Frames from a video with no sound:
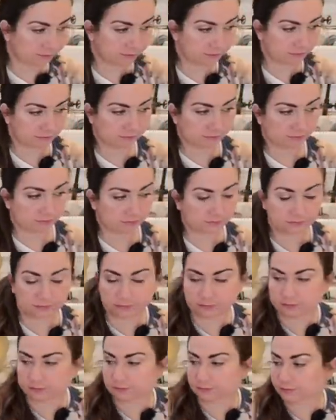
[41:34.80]

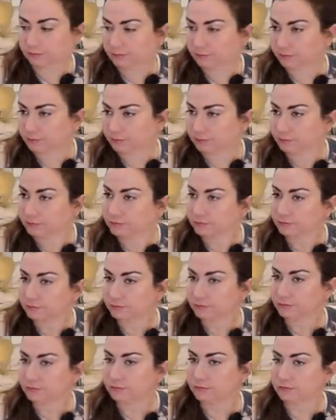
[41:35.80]

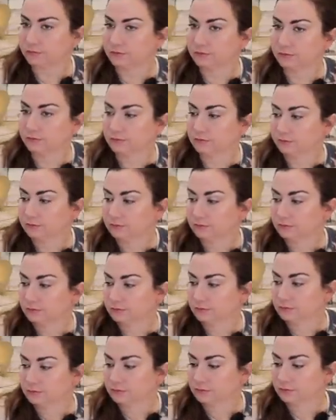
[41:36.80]

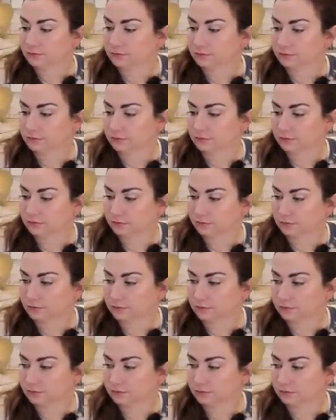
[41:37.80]

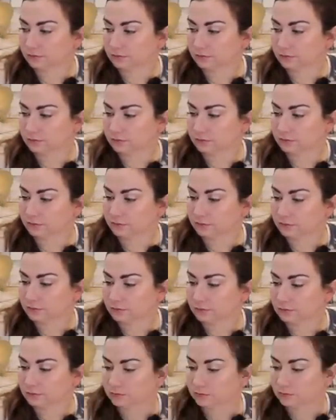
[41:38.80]

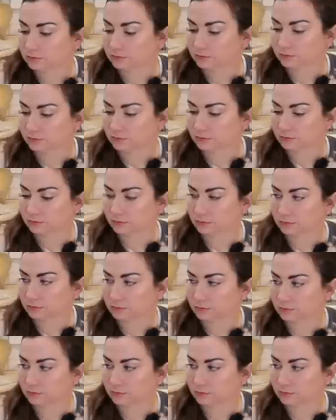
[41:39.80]
No words are spoken by the person on screen.